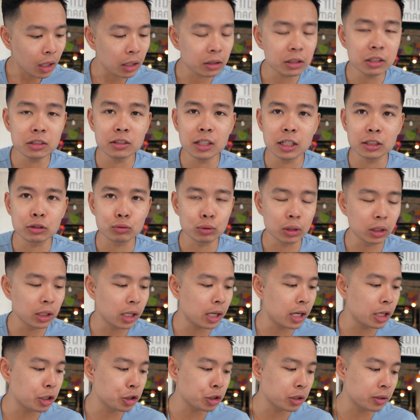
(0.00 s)
This tastes really
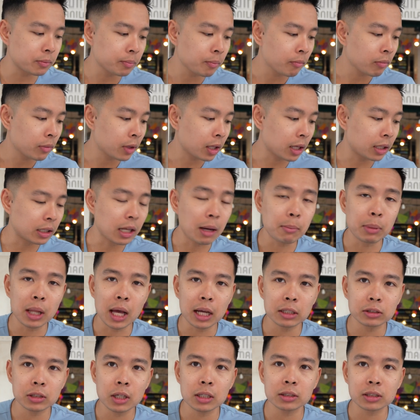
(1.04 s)
Asian, and that
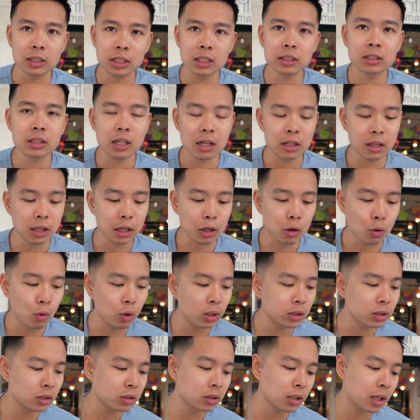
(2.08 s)
black sauce is kind of like a
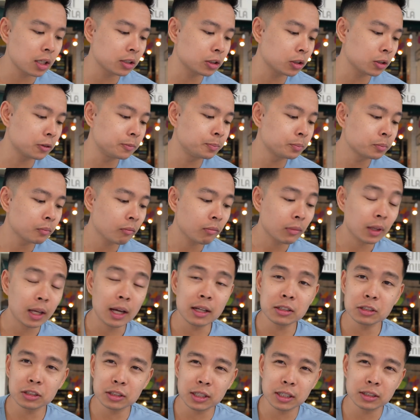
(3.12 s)
hoisin sauce, so
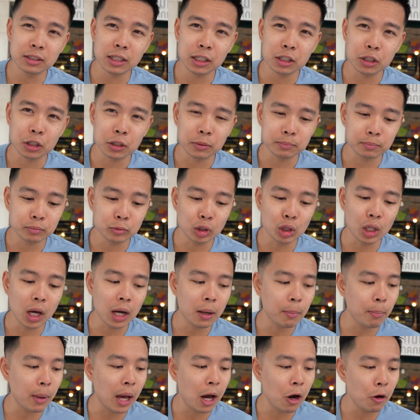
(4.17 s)
kind of just tastes like your duck
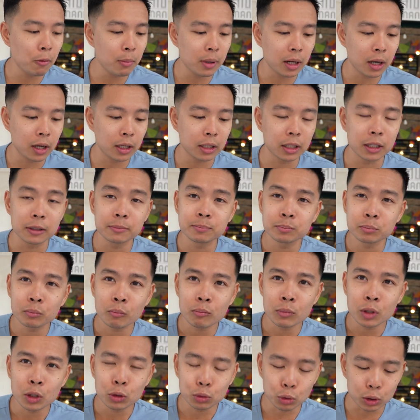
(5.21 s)
bao, but on a
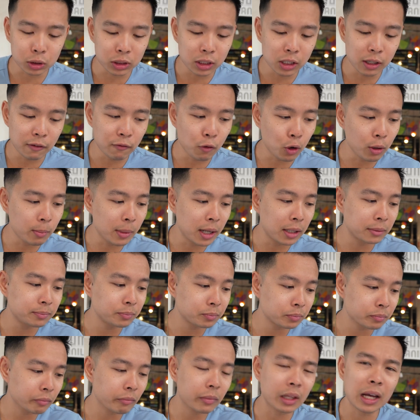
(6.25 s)
tortilla format.
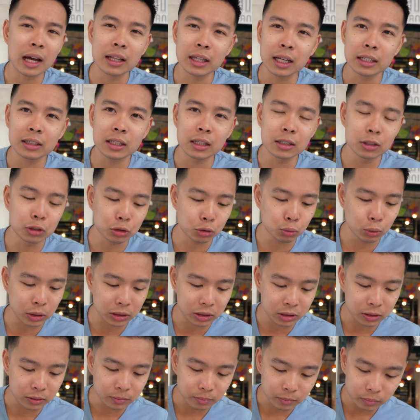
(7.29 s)
I like that little
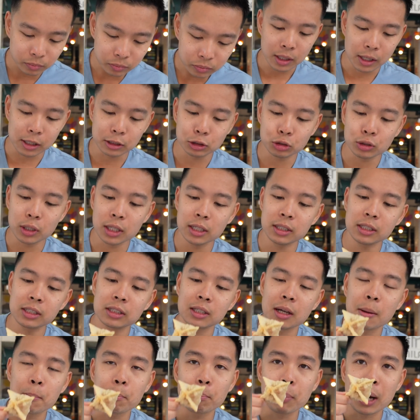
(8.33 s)
twist. Let's try these
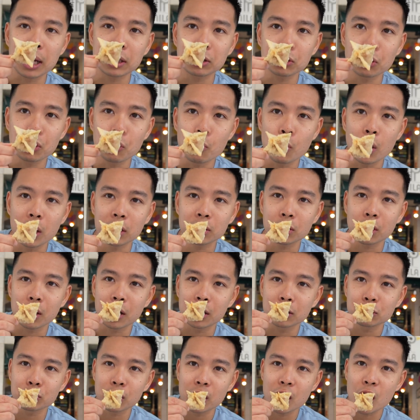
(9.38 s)
Pato
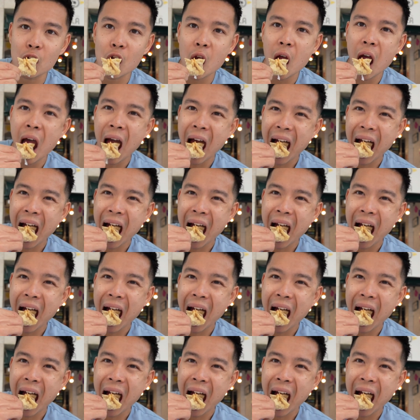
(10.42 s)
wontons right here.